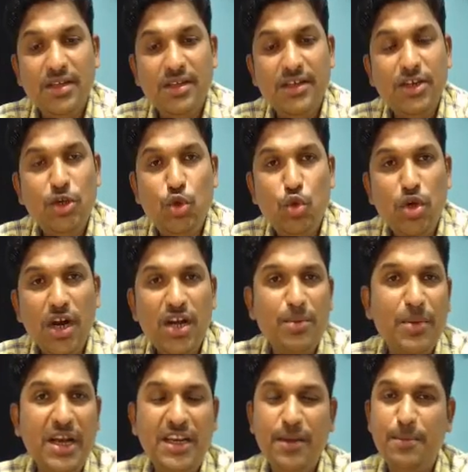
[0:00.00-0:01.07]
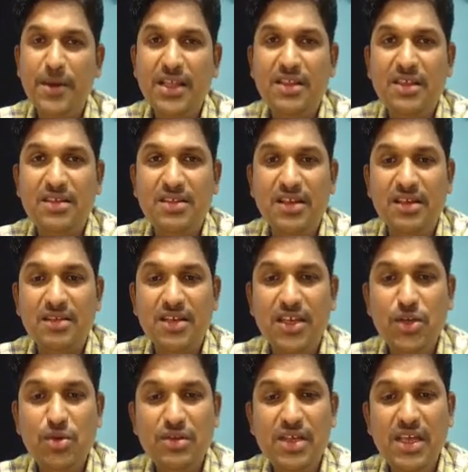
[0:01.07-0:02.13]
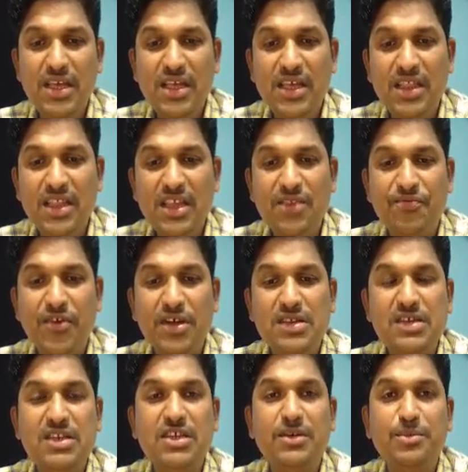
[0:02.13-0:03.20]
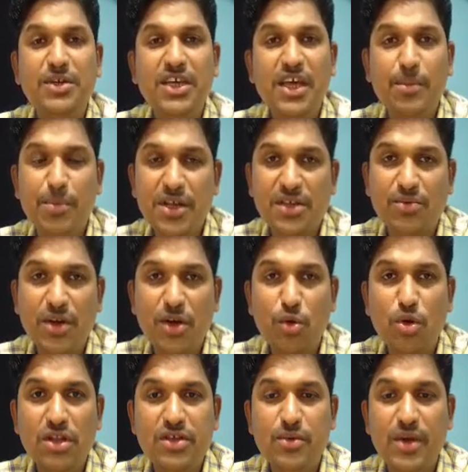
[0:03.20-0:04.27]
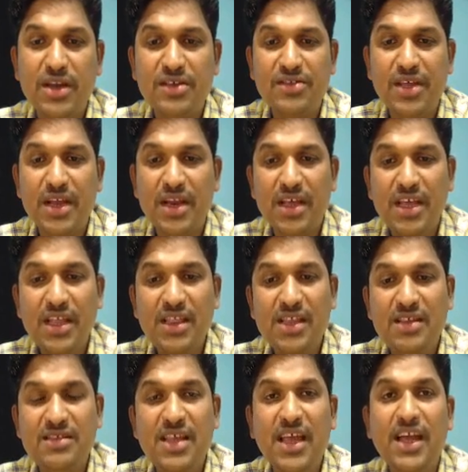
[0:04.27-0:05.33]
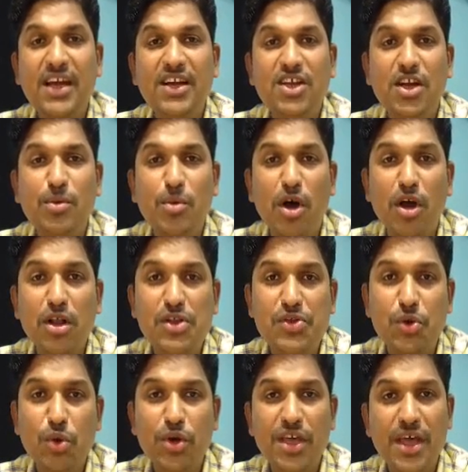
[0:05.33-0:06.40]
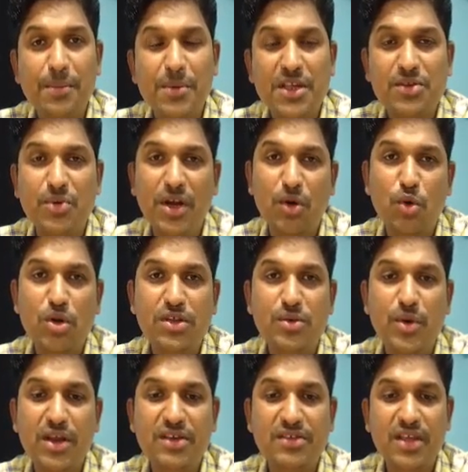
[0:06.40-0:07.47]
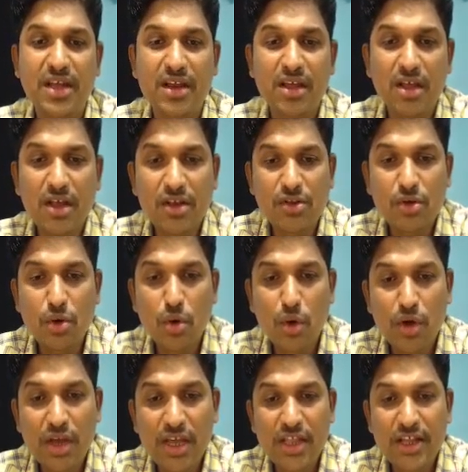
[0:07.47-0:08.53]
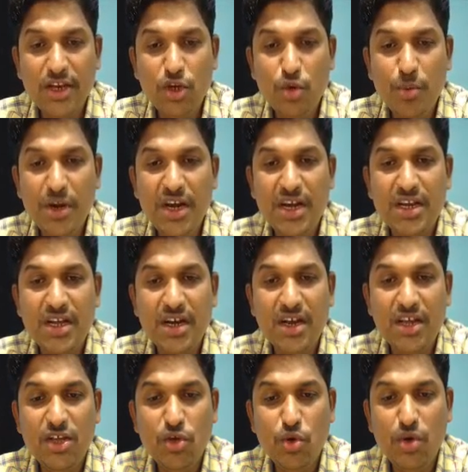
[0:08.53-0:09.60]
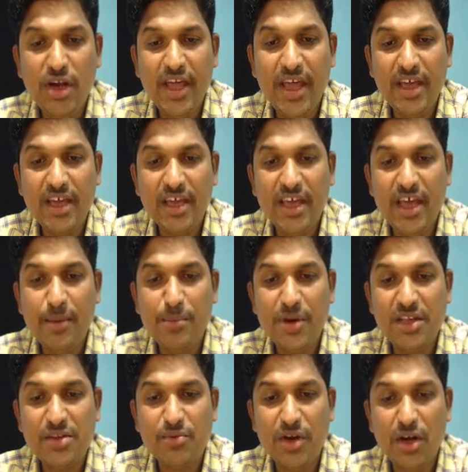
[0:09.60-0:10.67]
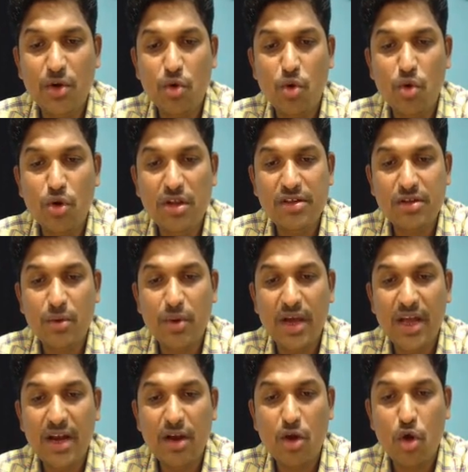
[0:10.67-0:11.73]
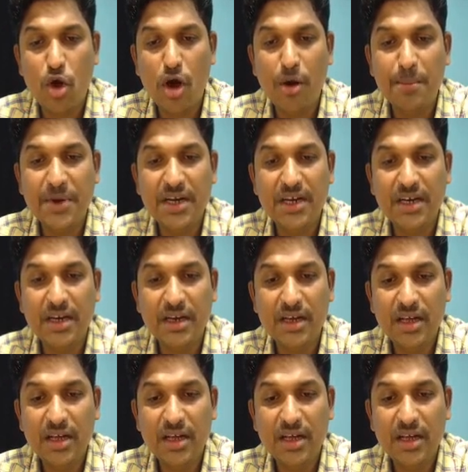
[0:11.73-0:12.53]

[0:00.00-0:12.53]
It do not multiply these things. You see, in this first term k plus 1 whole square is there. In this second term also k plus 1 whole square is there. So in the numerator you take k plus 1 whole square common.